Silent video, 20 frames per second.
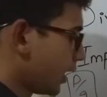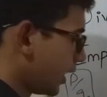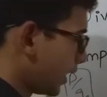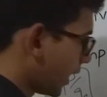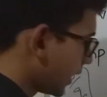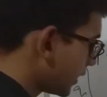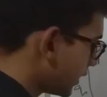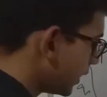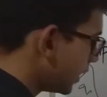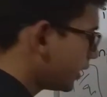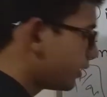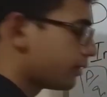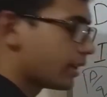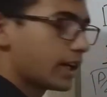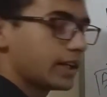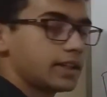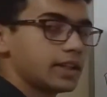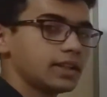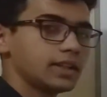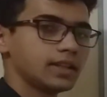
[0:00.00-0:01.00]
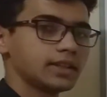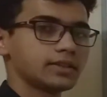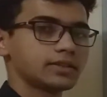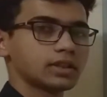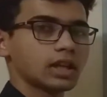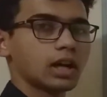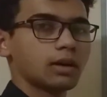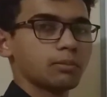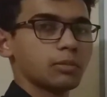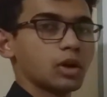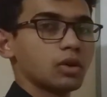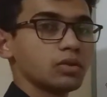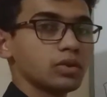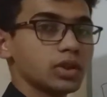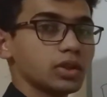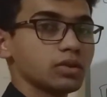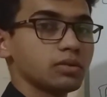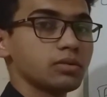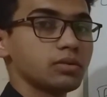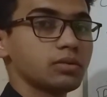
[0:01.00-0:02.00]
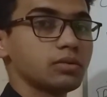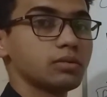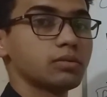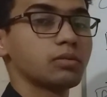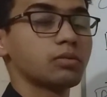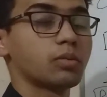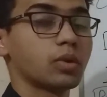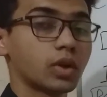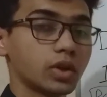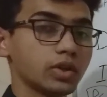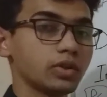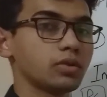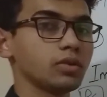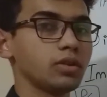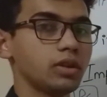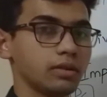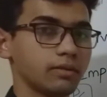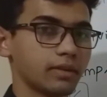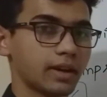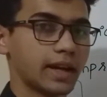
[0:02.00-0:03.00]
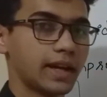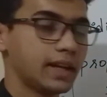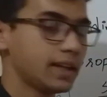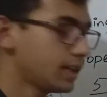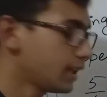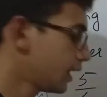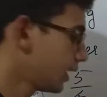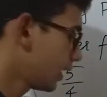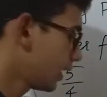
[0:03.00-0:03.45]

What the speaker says: Actually dividend is the amount you want to divide,